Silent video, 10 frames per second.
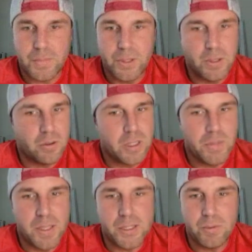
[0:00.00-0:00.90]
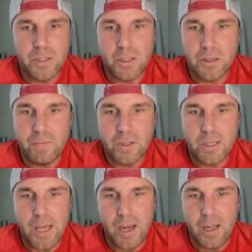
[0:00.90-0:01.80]
you don't commit to it, you don't even
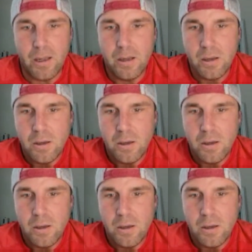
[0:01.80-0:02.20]
look at it.